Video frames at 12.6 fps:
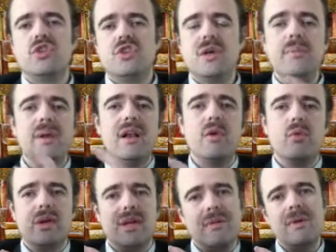typically
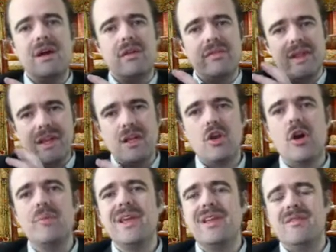would come out of the
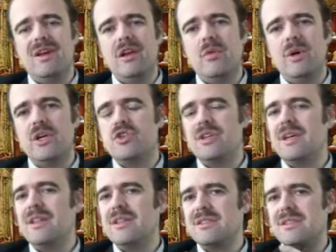economic evaluation,
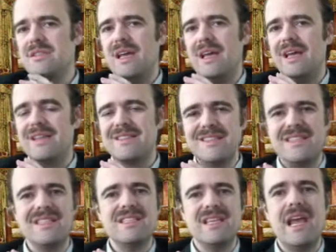and it's
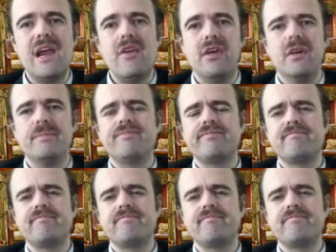this area